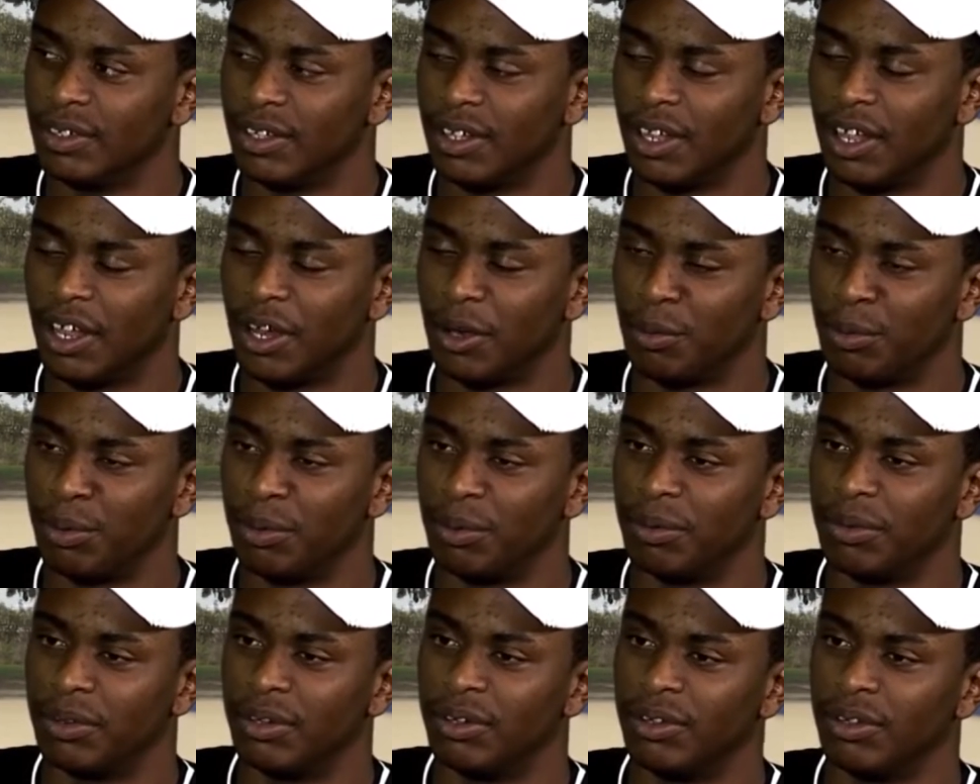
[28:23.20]
A lot of
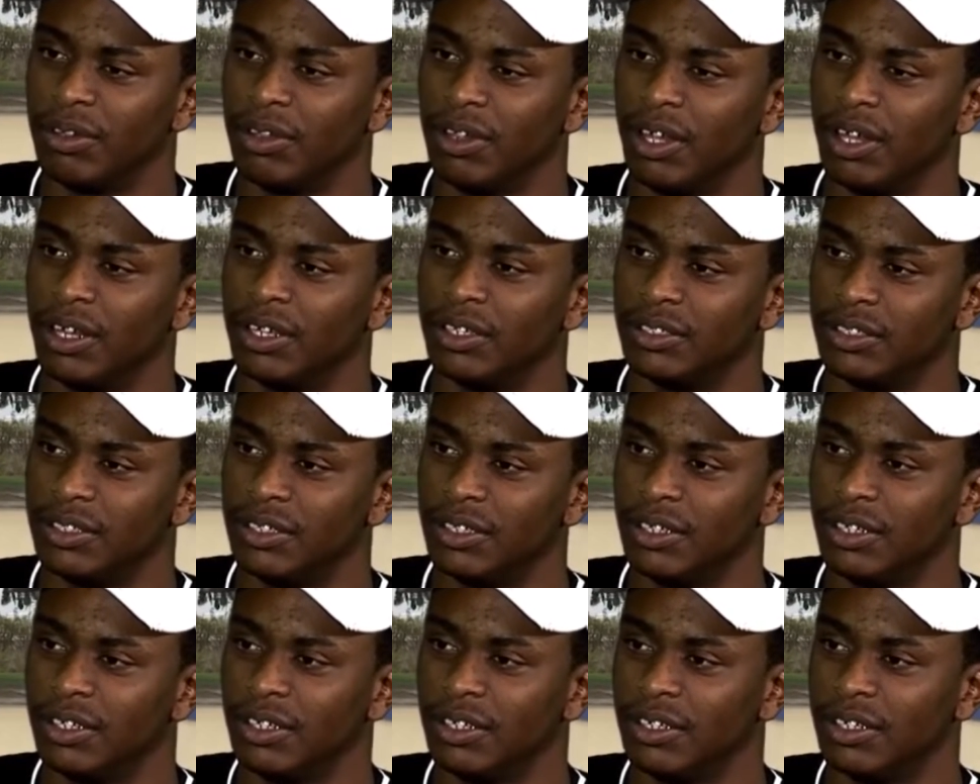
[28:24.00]
people do that.
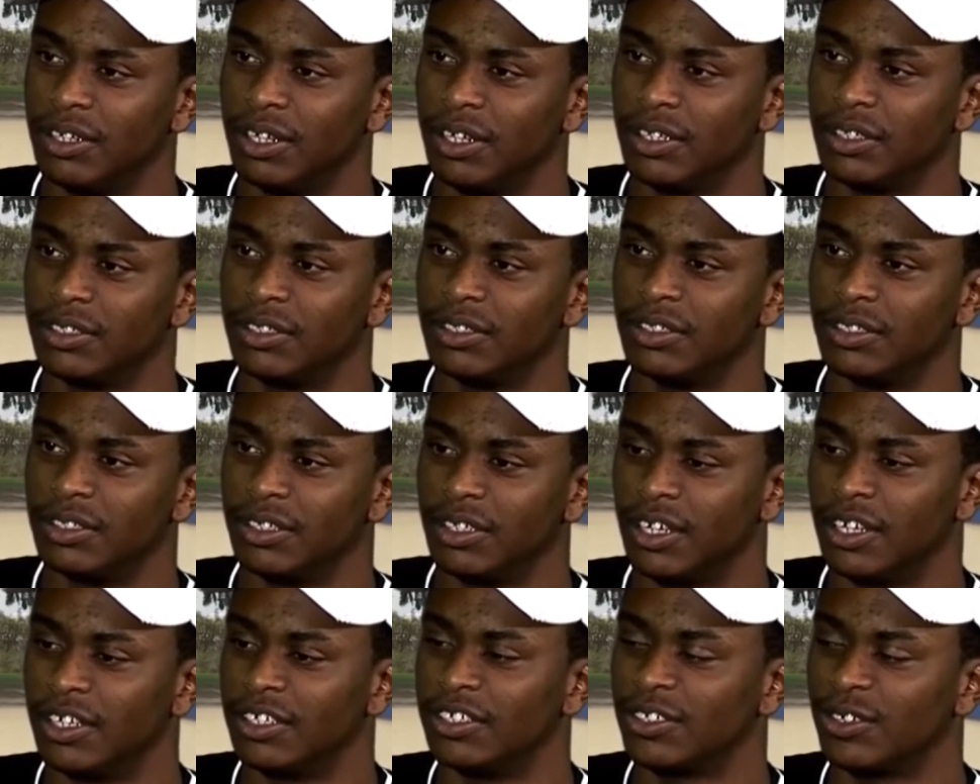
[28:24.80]
See,
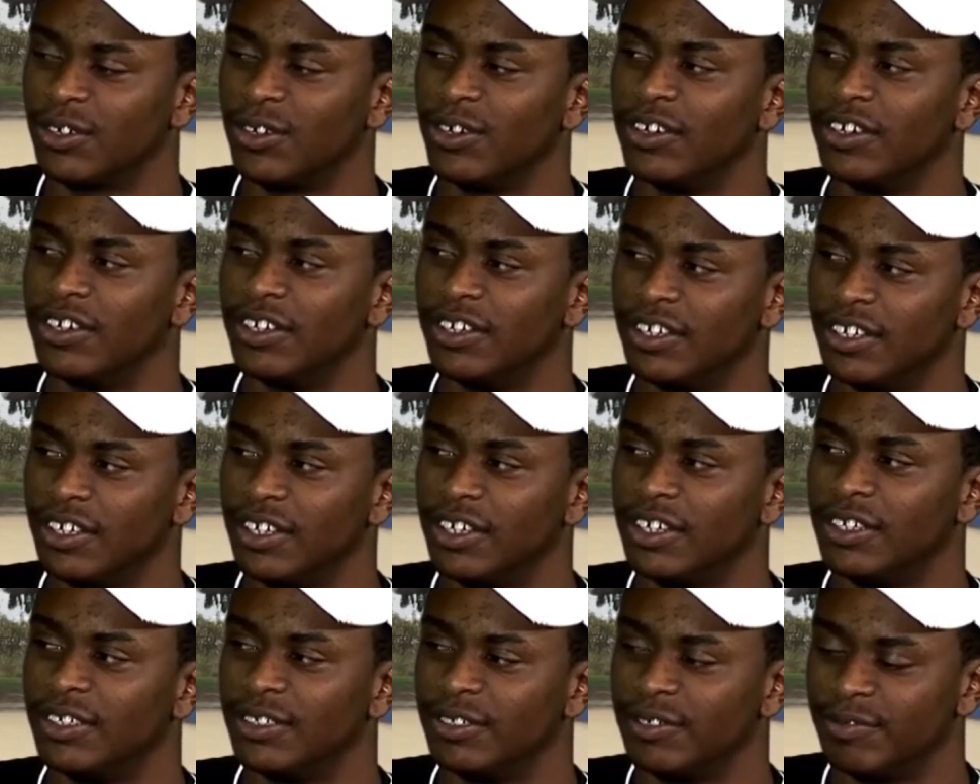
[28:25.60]
that's cool.
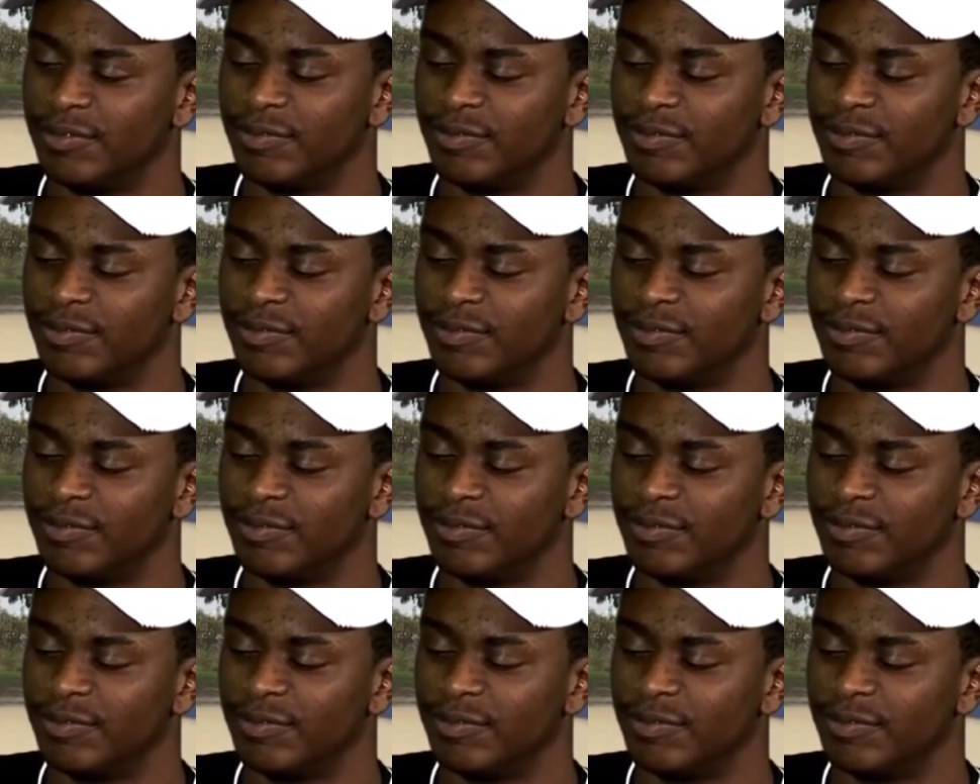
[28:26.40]
Yeah.